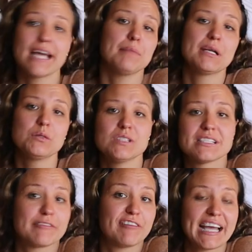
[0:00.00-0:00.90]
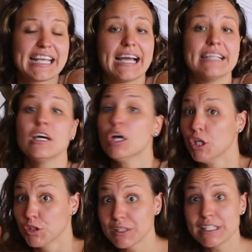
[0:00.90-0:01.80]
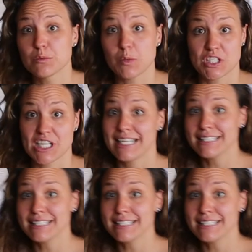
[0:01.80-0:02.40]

air balloon safari guide. You need to watch it.